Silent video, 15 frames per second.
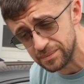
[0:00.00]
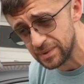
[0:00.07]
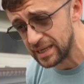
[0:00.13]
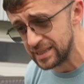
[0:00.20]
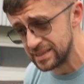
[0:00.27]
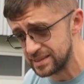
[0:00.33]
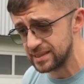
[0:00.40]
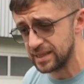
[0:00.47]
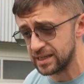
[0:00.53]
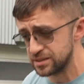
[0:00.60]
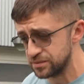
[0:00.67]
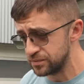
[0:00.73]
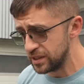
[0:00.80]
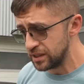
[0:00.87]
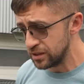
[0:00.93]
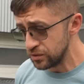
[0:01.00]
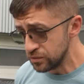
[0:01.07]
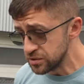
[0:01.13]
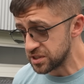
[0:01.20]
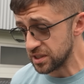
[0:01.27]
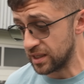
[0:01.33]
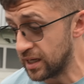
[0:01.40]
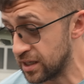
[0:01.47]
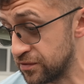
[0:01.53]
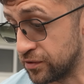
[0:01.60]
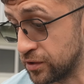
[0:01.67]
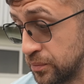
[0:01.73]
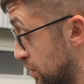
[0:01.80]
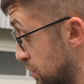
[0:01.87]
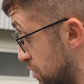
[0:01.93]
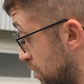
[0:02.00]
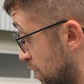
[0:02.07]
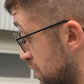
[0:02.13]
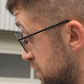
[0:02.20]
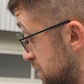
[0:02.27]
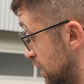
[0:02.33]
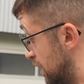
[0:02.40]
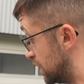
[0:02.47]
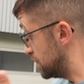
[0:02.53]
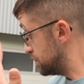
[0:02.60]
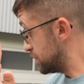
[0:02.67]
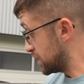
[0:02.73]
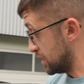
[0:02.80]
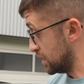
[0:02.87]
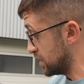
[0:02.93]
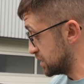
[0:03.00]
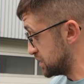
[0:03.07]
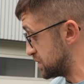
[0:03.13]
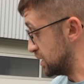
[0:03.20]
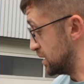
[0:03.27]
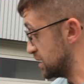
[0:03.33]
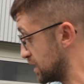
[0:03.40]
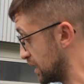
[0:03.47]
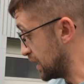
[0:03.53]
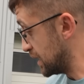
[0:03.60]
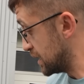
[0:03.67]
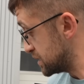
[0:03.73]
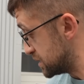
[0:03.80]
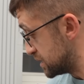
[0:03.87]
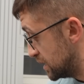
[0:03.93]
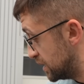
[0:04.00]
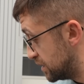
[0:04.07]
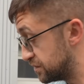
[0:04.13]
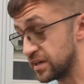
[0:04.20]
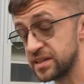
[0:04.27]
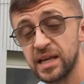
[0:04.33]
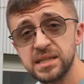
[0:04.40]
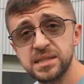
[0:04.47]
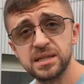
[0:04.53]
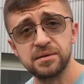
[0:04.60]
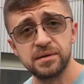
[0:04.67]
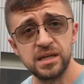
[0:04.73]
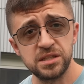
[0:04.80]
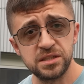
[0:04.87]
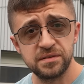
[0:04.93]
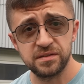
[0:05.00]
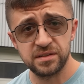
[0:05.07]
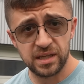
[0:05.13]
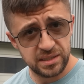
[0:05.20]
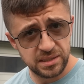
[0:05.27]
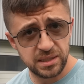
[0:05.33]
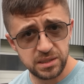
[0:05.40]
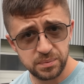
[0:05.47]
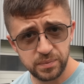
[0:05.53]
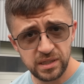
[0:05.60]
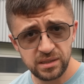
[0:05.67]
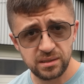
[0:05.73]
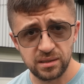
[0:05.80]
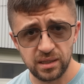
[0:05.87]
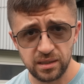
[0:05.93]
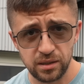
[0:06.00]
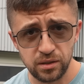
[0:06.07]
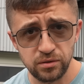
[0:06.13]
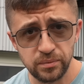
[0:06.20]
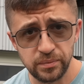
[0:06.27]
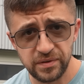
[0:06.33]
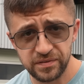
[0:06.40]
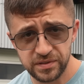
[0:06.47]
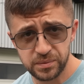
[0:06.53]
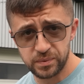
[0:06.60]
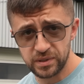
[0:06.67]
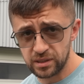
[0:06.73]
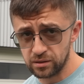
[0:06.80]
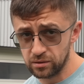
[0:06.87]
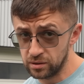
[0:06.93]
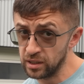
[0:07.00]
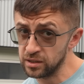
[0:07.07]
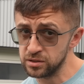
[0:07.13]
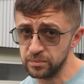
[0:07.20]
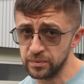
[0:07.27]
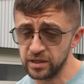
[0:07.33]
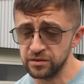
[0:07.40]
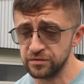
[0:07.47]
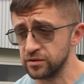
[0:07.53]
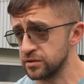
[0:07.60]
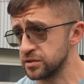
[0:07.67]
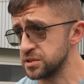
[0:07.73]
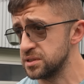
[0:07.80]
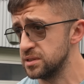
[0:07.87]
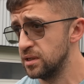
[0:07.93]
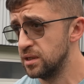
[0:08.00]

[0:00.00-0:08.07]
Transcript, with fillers: mind that we use the car for a good cause because it has fantastic range, fantastic speed. Not that you will be speeding on the Autobahn, of course.